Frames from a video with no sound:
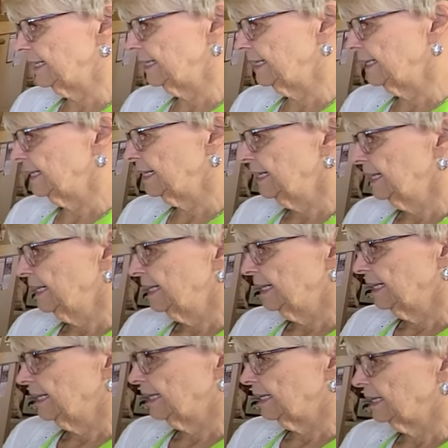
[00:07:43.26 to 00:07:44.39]
a
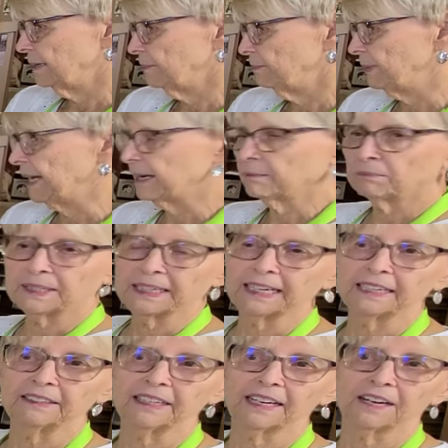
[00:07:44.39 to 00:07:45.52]
uh, band
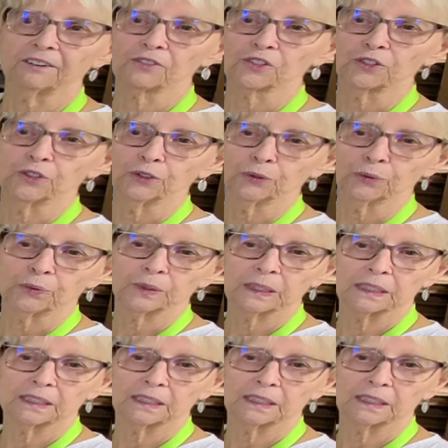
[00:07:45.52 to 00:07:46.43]
playing in the afternoon.